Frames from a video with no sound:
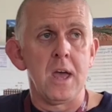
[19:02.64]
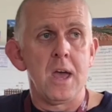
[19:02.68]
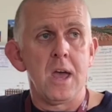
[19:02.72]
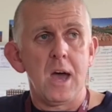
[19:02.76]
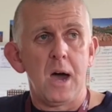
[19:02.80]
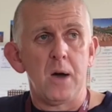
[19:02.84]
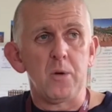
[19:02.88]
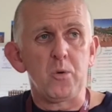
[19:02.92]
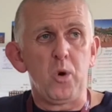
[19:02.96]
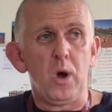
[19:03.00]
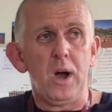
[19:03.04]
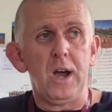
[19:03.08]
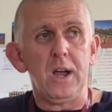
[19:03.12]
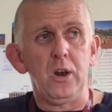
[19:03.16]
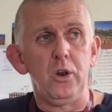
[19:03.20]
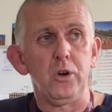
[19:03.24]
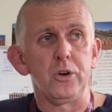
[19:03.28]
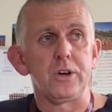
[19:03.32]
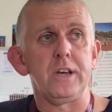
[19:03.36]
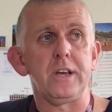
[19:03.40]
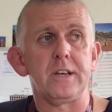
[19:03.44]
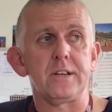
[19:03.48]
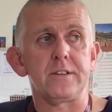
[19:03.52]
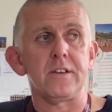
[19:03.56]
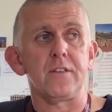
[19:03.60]
I'm quite lucky
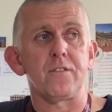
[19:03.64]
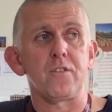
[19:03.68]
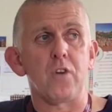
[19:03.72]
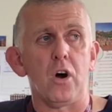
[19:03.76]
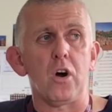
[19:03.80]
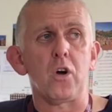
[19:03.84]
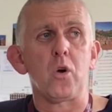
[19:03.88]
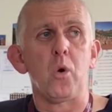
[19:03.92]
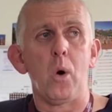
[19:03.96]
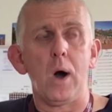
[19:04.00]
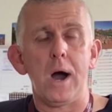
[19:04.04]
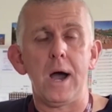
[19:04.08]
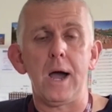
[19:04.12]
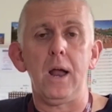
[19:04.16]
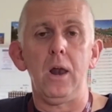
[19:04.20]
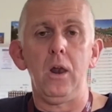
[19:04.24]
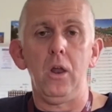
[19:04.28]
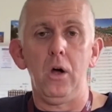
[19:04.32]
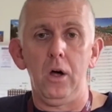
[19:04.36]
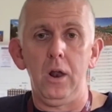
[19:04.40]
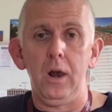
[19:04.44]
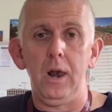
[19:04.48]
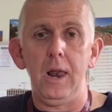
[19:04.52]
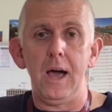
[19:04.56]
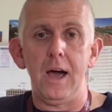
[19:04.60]
because I've got quite a
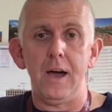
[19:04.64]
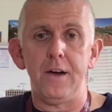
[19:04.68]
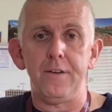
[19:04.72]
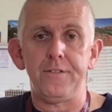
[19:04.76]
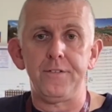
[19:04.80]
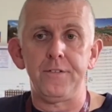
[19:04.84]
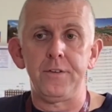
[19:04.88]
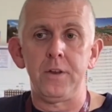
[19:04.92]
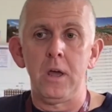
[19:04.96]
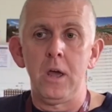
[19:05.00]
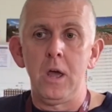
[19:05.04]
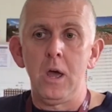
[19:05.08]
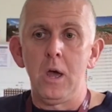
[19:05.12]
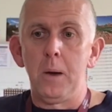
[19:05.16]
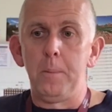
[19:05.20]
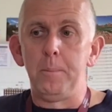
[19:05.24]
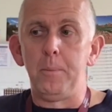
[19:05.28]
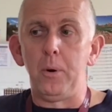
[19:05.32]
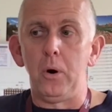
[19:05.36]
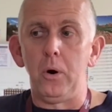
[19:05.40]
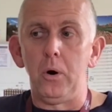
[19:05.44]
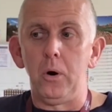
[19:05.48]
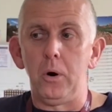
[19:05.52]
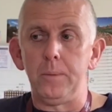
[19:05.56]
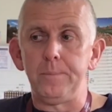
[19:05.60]
lot left,
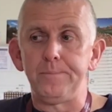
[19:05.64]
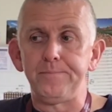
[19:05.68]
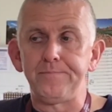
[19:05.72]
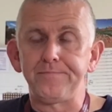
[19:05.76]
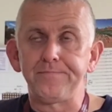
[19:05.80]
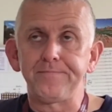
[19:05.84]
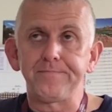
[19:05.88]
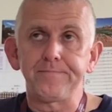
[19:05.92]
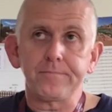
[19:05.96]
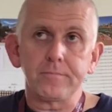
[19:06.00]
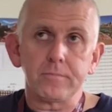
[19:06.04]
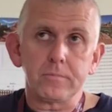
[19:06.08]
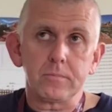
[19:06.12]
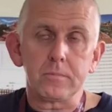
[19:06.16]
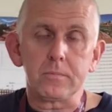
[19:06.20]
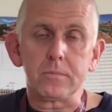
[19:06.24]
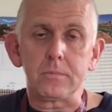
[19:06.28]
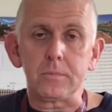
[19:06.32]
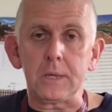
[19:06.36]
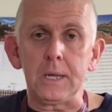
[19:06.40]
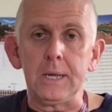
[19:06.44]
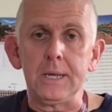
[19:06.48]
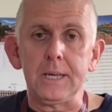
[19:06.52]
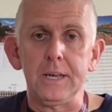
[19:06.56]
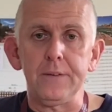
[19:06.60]
but
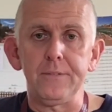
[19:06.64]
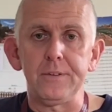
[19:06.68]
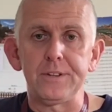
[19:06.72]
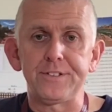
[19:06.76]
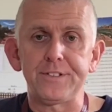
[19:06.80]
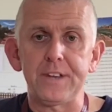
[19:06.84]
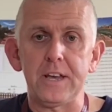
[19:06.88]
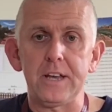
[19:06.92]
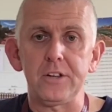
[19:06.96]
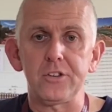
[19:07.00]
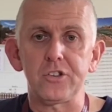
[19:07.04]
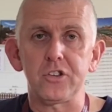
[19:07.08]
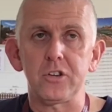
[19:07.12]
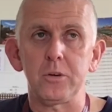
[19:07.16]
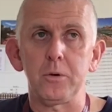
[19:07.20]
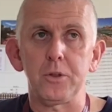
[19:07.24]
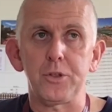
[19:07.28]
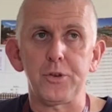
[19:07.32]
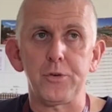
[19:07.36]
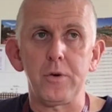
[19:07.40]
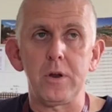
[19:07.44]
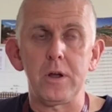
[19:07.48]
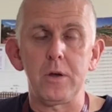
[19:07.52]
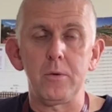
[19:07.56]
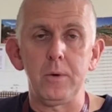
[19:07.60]
give or take 2 or
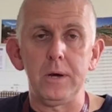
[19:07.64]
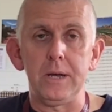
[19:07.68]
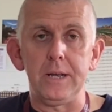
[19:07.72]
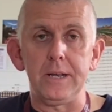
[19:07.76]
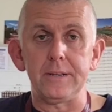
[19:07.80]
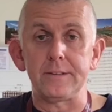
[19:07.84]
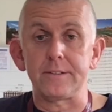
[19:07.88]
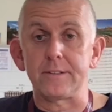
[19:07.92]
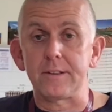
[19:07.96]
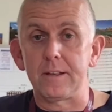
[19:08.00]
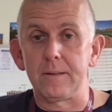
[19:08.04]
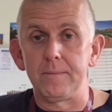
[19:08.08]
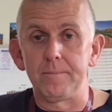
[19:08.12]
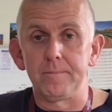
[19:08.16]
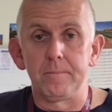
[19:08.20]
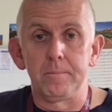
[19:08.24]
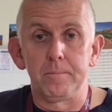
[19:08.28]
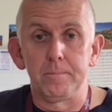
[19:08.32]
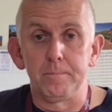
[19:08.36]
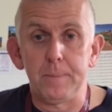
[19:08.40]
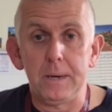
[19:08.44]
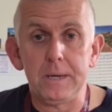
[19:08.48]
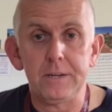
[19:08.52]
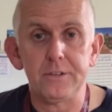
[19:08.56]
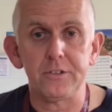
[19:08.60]
3 weeks,
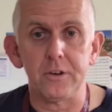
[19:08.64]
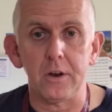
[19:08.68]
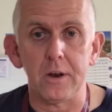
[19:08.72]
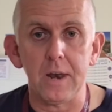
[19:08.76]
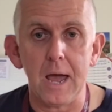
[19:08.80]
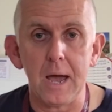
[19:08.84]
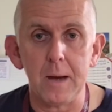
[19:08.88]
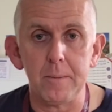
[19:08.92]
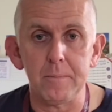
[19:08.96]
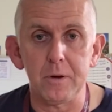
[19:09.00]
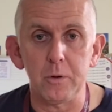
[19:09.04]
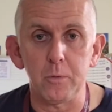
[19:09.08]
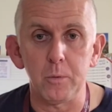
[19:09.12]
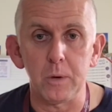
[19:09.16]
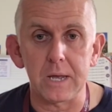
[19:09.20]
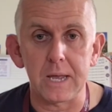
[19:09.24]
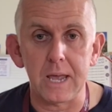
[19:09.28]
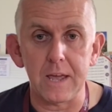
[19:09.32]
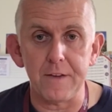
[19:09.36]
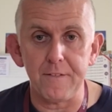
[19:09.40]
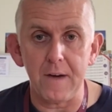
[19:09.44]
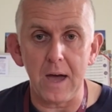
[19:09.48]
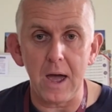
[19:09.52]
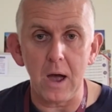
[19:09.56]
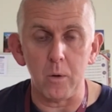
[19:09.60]
based on how many we
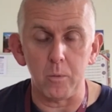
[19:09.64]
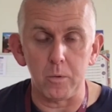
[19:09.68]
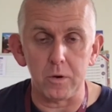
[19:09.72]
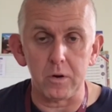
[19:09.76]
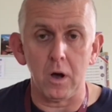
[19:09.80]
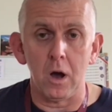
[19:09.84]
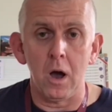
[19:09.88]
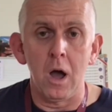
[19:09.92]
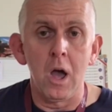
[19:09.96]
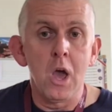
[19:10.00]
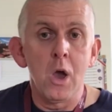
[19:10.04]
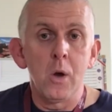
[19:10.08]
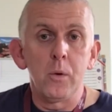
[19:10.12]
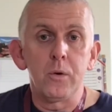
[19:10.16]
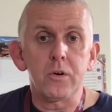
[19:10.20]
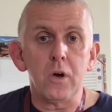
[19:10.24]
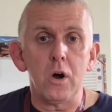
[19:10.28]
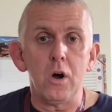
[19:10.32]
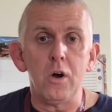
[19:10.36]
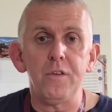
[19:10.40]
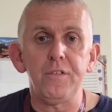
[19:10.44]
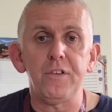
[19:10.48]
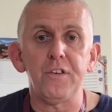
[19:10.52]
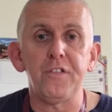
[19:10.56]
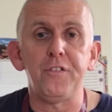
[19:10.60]
give out. We've got
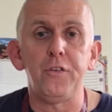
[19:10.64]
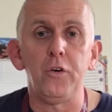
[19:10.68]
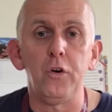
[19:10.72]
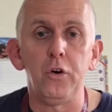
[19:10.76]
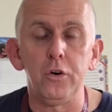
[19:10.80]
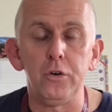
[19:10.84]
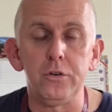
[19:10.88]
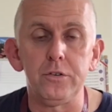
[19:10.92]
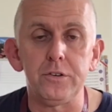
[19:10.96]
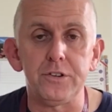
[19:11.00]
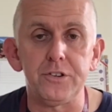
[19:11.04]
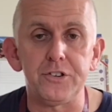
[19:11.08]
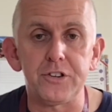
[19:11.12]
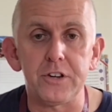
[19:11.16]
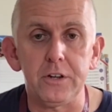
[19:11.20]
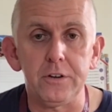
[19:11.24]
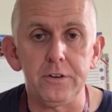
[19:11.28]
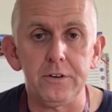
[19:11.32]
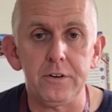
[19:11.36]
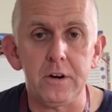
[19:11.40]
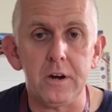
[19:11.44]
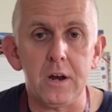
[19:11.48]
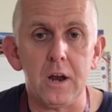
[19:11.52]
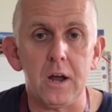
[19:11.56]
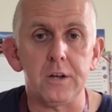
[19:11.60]
over 400
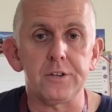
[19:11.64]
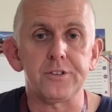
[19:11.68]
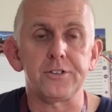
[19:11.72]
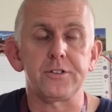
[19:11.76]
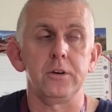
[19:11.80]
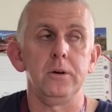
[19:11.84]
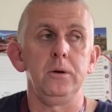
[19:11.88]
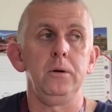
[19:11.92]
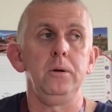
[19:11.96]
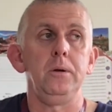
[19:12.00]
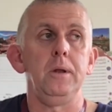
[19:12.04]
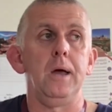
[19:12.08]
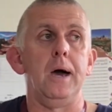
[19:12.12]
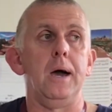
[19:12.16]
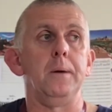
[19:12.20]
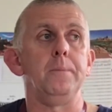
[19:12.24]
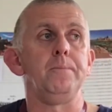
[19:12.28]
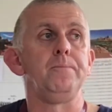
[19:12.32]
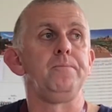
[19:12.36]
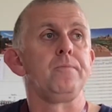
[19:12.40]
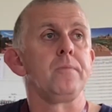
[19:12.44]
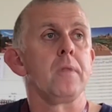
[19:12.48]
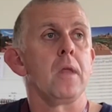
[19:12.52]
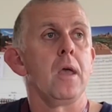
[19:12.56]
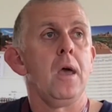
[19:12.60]
children in our school
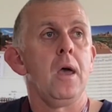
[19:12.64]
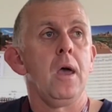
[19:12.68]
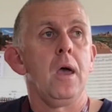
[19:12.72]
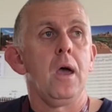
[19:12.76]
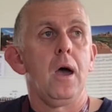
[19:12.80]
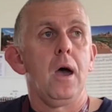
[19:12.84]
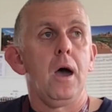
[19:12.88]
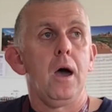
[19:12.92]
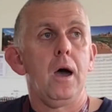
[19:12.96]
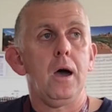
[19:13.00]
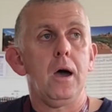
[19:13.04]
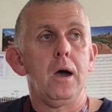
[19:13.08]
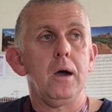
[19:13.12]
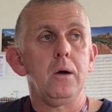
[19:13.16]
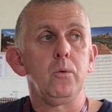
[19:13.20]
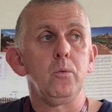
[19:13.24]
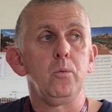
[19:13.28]
now.